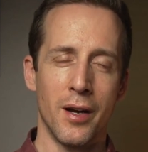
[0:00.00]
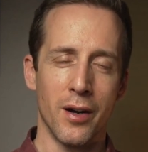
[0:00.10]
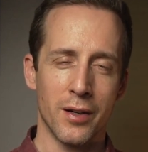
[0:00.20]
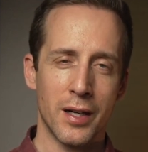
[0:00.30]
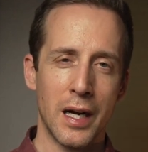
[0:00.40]
are
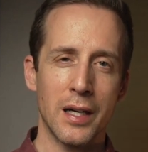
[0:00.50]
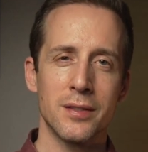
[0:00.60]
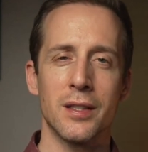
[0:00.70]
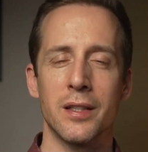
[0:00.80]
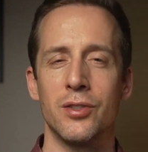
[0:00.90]

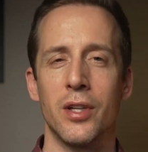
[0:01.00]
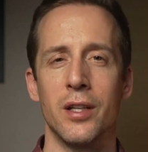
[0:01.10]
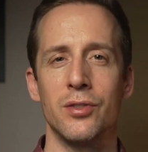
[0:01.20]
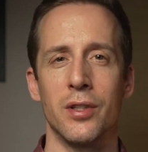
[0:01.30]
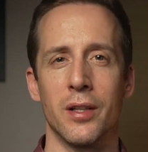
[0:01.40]
constantly
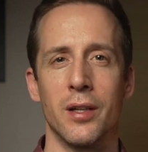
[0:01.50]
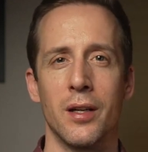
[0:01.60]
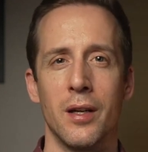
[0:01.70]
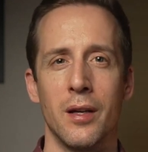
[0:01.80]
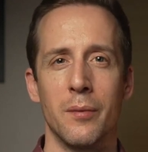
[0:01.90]
changing
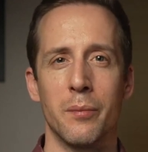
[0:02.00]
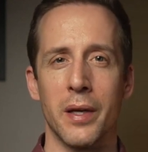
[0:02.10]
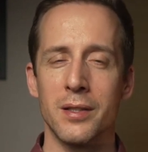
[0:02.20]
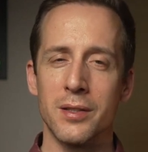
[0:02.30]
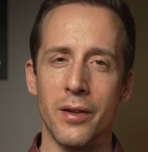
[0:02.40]

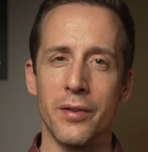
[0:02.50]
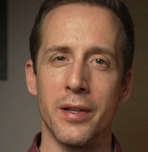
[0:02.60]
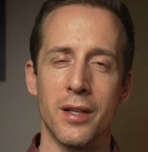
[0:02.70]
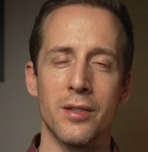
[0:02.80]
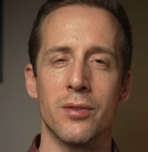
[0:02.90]
based on
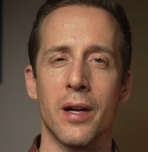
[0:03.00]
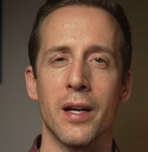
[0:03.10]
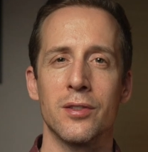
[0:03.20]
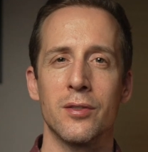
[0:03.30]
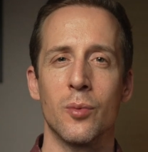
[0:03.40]
the
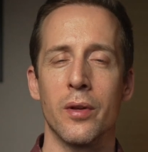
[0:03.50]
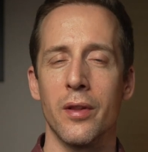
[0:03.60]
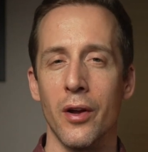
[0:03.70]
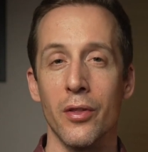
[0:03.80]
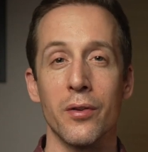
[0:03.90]
interaction with
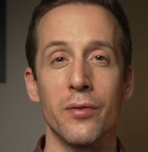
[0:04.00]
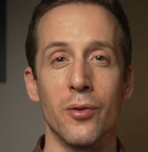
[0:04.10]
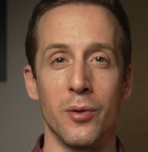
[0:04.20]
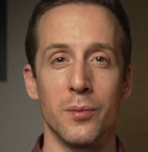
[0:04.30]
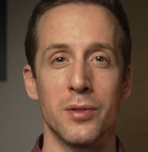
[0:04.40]
other
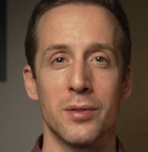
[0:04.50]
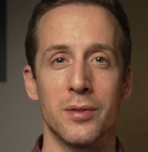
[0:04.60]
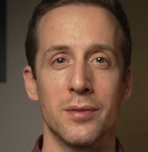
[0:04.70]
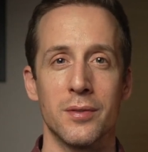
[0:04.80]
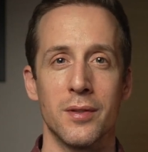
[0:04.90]
forms,
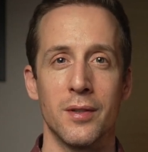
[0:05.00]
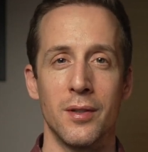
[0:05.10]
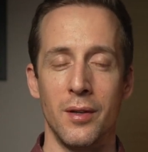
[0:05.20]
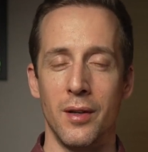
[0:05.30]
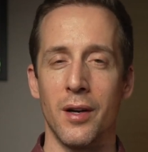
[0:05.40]

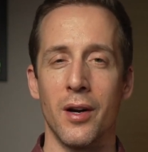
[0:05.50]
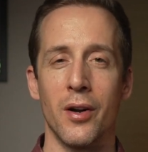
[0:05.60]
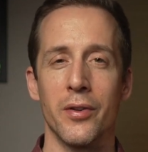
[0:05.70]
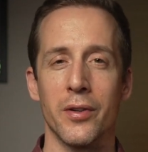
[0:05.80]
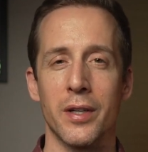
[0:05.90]

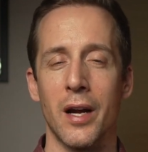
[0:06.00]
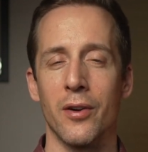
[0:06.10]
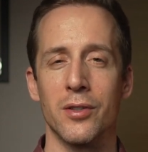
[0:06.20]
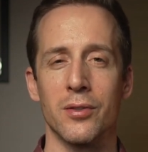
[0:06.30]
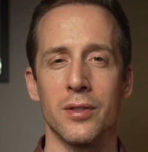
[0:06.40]
other
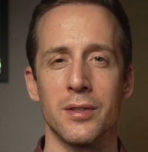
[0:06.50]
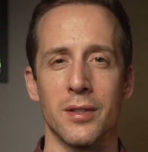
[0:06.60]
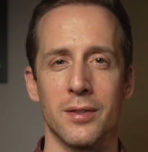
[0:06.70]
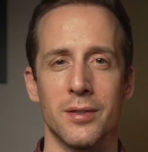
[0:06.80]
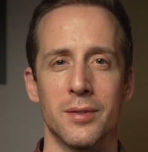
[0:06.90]

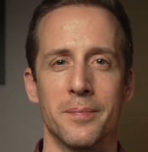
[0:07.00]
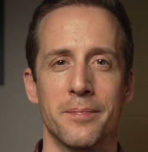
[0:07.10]
characteristics.